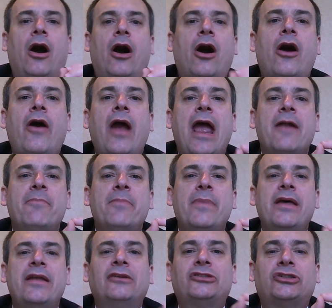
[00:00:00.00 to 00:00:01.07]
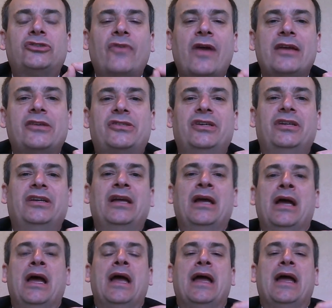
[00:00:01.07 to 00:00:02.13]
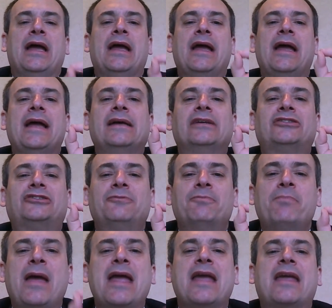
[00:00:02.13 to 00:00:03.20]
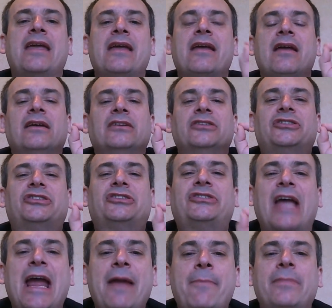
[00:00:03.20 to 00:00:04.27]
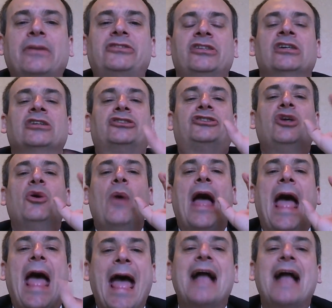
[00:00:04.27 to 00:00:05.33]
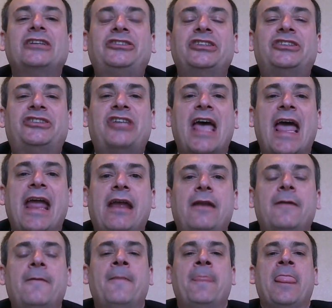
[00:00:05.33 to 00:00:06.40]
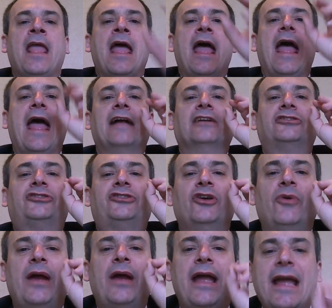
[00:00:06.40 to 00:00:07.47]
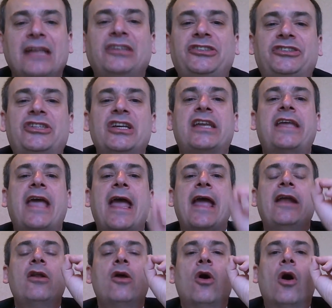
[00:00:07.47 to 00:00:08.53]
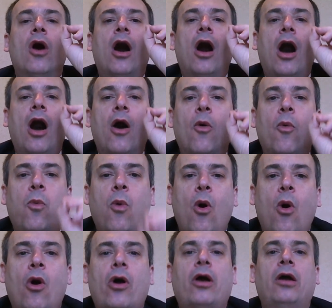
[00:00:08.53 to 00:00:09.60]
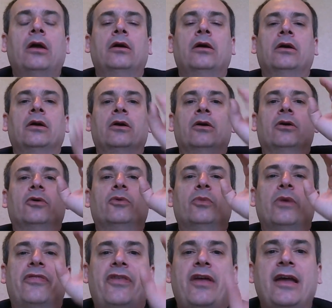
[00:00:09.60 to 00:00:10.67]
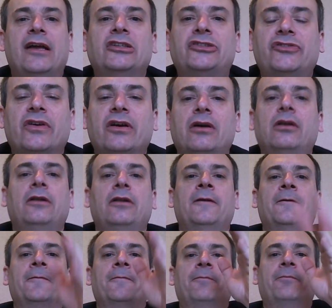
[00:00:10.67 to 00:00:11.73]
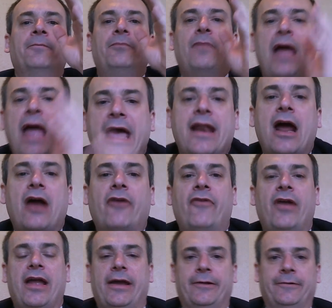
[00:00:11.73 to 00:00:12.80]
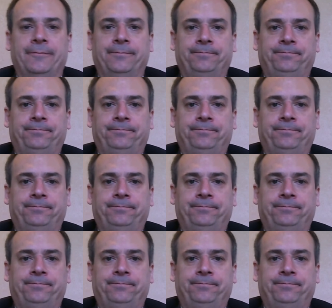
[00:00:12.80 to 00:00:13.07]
our administration is making statements to agitate and to instigate a war with Israel and Iran.